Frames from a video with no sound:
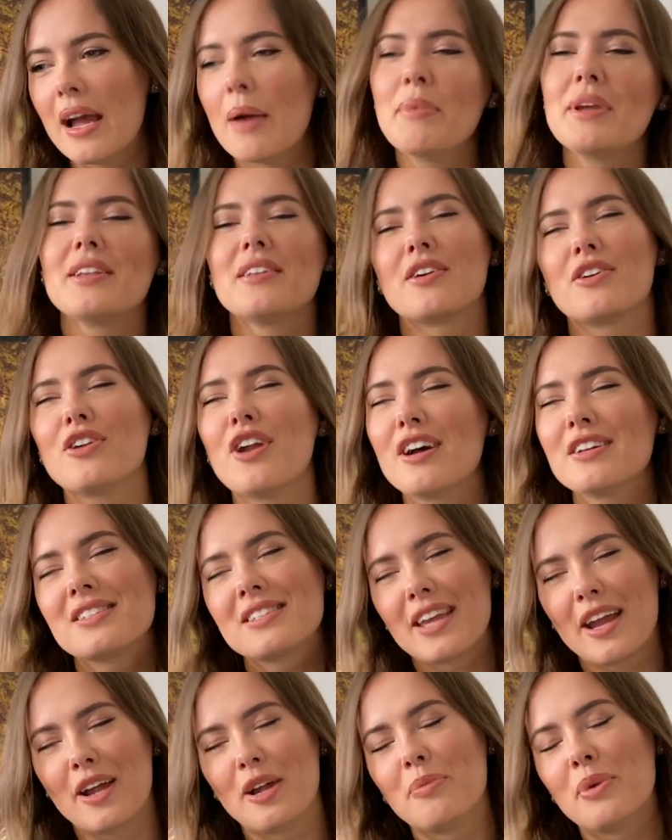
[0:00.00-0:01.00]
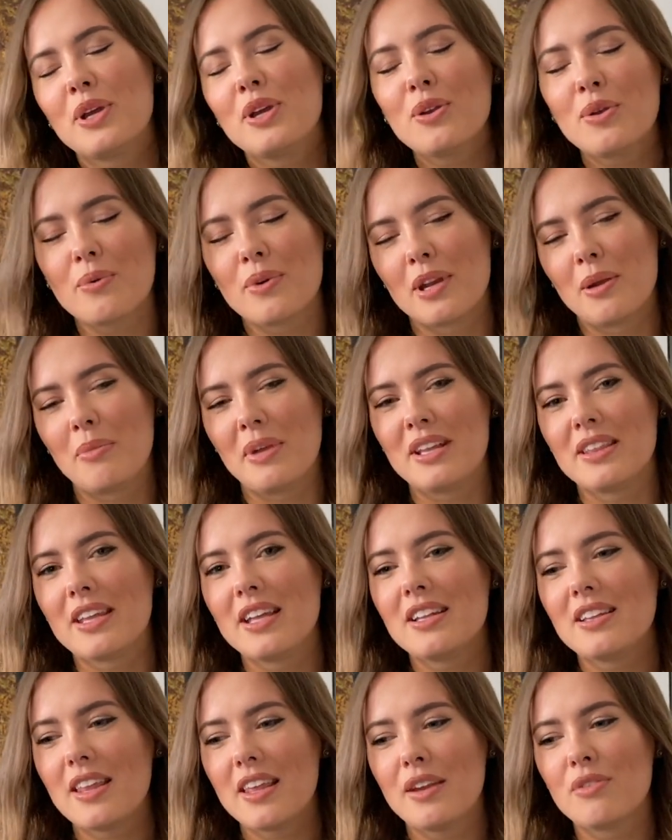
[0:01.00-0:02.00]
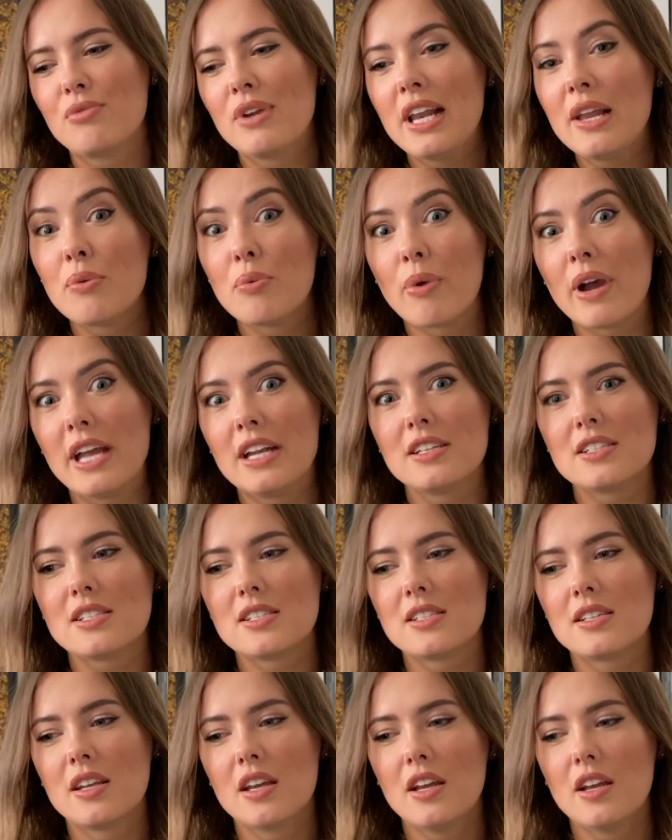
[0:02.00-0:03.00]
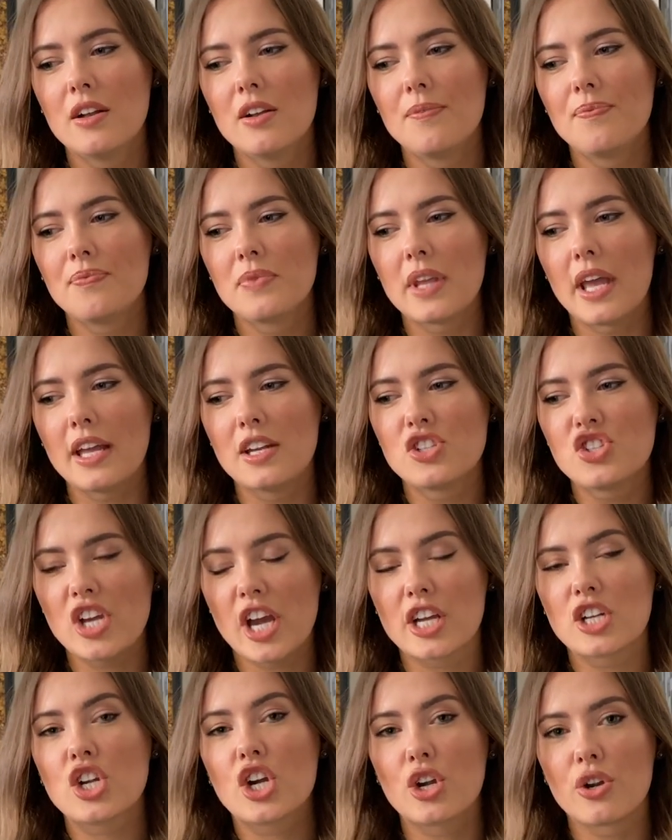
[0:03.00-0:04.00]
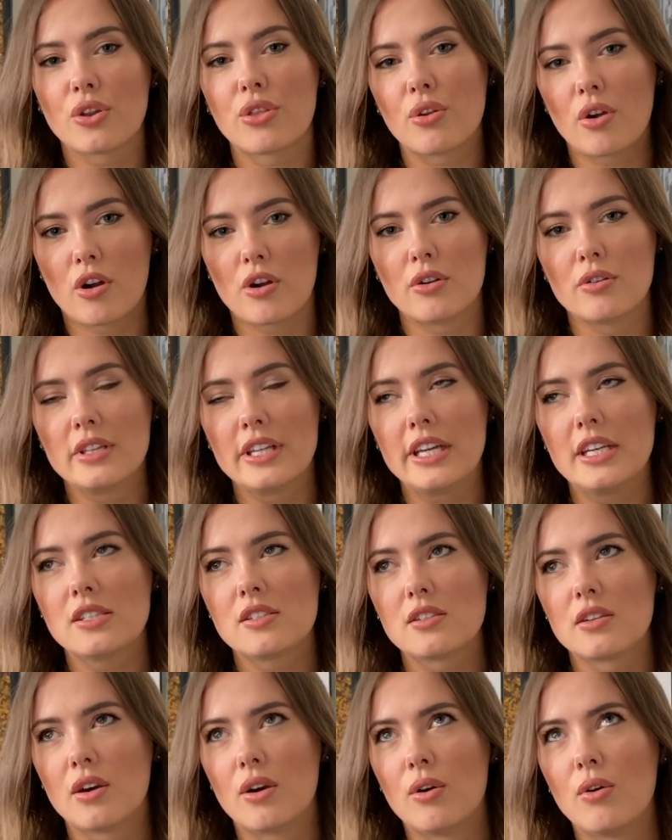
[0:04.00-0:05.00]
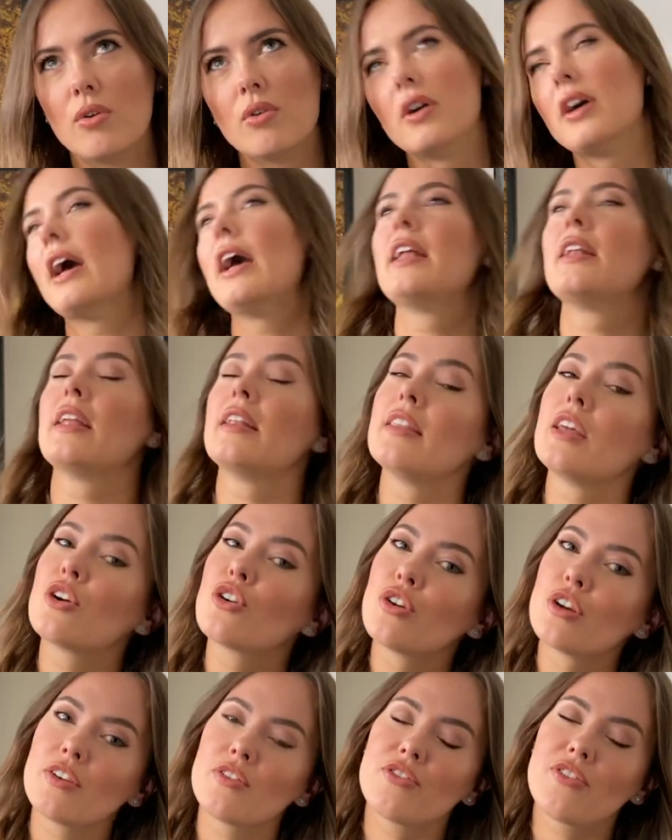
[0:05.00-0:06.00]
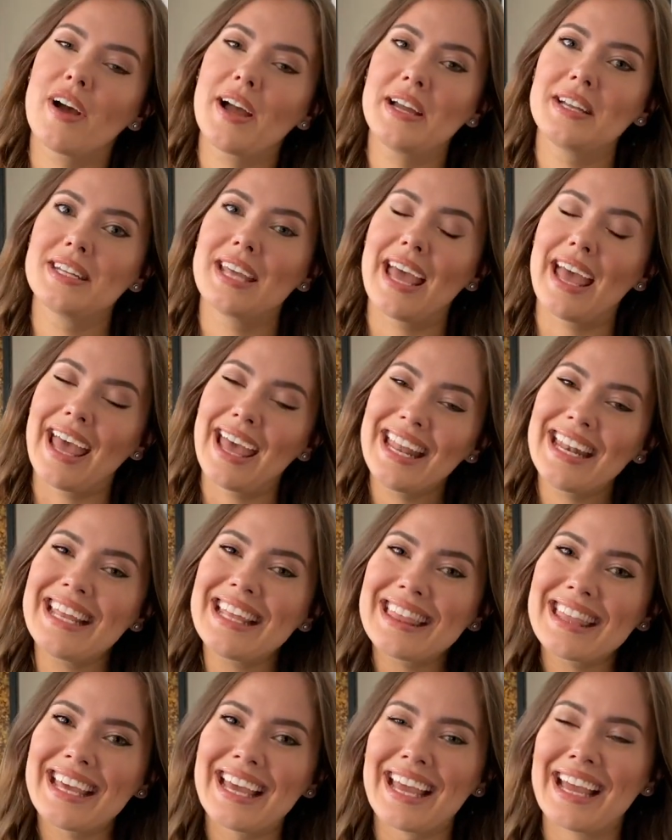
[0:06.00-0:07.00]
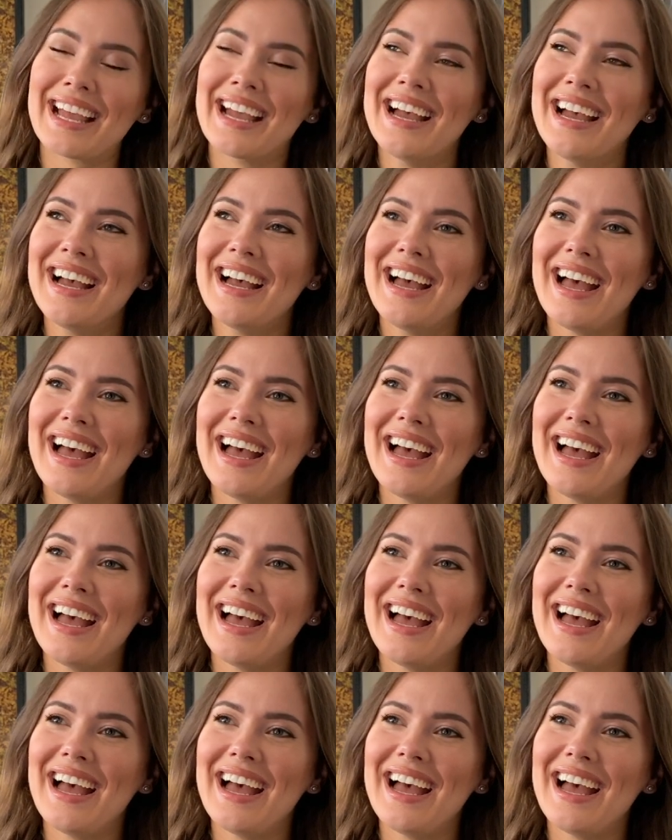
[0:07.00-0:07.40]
I mean, they're not scary, but you know what I mean? They really went and checked her thoroughly. So, and they couldn't find anything.